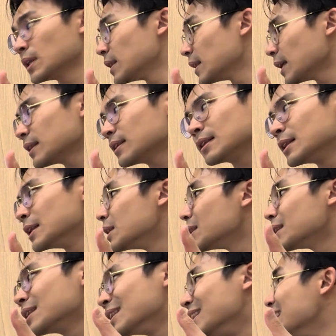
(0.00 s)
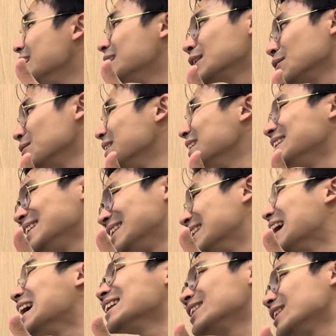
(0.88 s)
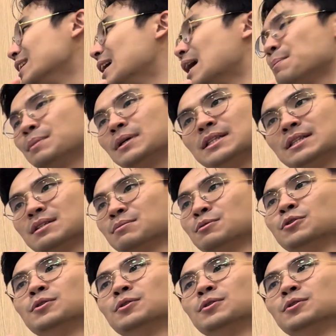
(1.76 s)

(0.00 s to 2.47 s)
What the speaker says: Not literally nothing happens.